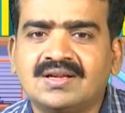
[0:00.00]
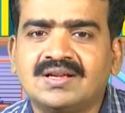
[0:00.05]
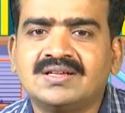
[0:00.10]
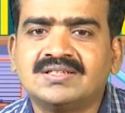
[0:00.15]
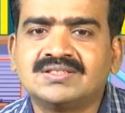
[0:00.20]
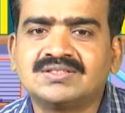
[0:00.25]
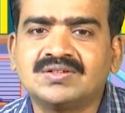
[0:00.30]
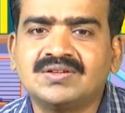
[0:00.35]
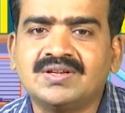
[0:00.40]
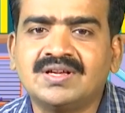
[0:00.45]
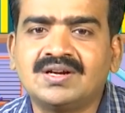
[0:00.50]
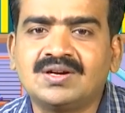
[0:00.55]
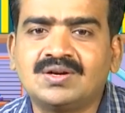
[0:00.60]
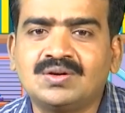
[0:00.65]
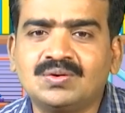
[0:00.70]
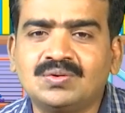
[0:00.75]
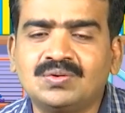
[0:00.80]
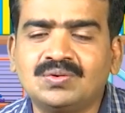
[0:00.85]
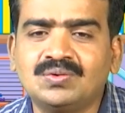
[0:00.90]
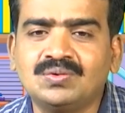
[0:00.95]
So, here
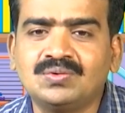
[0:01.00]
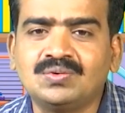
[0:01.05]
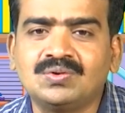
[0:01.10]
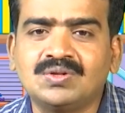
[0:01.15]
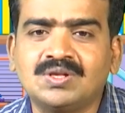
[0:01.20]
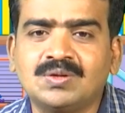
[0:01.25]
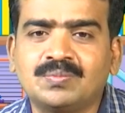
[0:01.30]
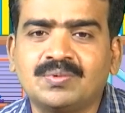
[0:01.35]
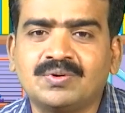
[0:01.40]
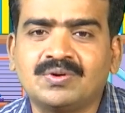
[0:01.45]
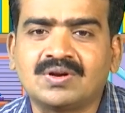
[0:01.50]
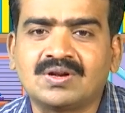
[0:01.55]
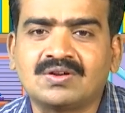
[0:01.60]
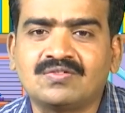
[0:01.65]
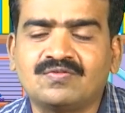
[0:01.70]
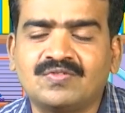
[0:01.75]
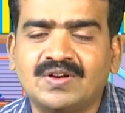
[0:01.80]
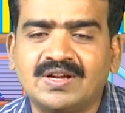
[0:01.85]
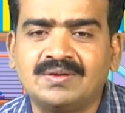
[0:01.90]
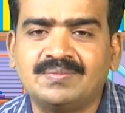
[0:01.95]
2 to the power of
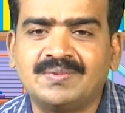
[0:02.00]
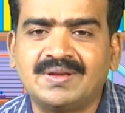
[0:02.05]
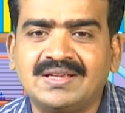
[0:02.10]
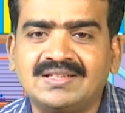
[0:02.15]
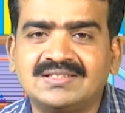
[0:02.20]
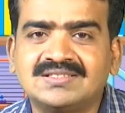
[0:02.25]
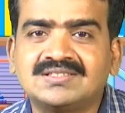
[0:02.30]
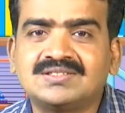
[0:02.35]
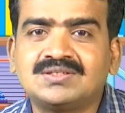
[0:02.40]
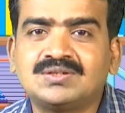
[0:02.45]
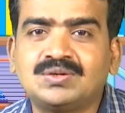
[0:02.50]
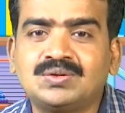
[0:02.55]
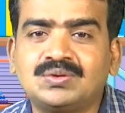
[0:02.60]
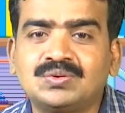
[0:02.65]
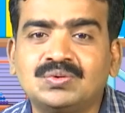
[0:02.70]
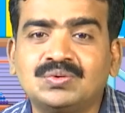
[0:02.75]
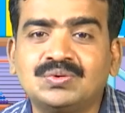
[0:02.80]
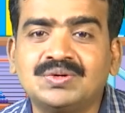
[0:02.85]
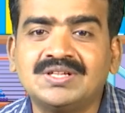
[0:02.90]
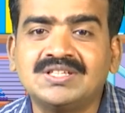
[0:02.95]
5 means
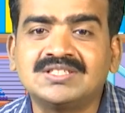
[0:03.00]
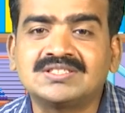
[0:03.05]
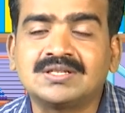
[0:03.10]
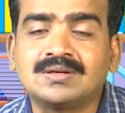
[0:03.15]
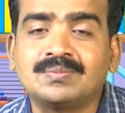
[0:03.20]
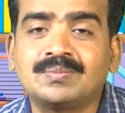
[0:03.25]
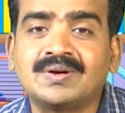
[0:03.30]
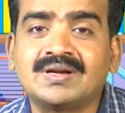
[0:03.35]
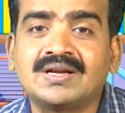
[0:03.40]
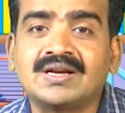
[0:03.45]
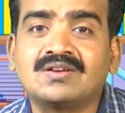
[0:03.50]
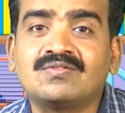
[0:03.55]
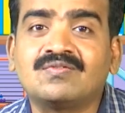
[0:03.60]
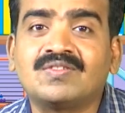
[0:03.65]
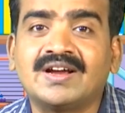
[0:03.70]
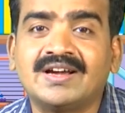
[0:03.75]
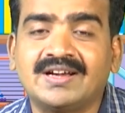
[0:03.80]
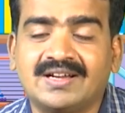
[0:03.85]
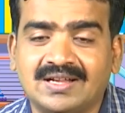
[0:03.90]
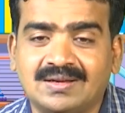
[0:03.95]
2 is repeated
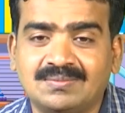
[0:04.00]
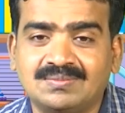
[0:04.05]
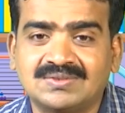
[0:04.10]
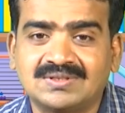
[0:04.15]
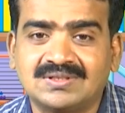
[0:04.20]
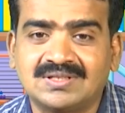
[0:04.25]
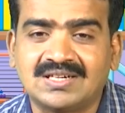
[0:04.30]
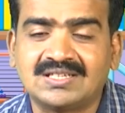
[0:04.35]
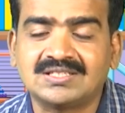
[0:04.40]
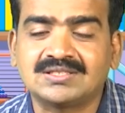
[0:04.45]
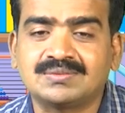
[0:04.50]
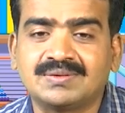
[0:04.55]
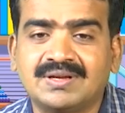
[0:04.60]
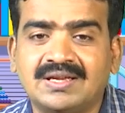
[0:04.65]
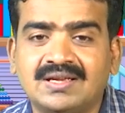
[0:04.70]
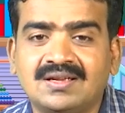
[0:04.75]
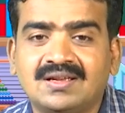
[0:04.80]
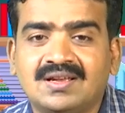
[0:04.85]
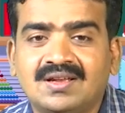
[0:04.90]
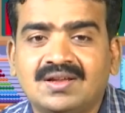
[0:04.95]
5 times. That is
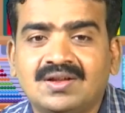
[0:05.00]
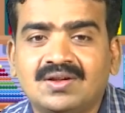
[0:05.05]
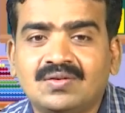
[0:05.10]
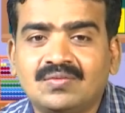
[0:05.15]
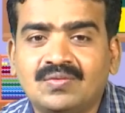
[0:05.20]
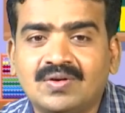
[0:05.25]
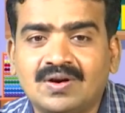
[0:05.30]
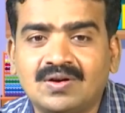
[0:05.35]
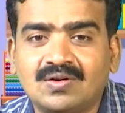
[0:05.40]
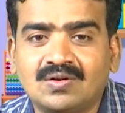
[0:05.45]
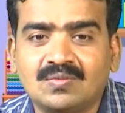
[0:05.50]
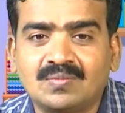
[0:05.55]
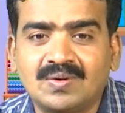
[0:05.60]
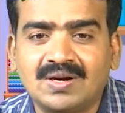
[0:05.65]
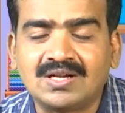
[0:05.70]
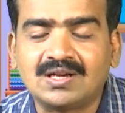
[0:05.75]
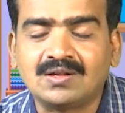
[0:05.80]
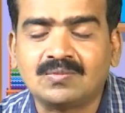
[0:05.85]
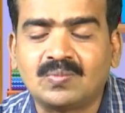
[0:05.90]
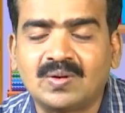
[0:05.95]
why we have to
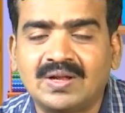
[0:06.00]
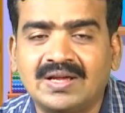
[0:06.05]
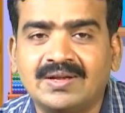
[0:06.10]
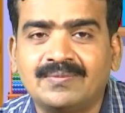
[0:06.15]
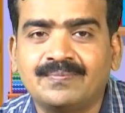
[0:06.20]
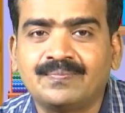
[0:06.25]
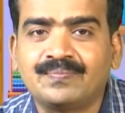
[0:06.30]
multiply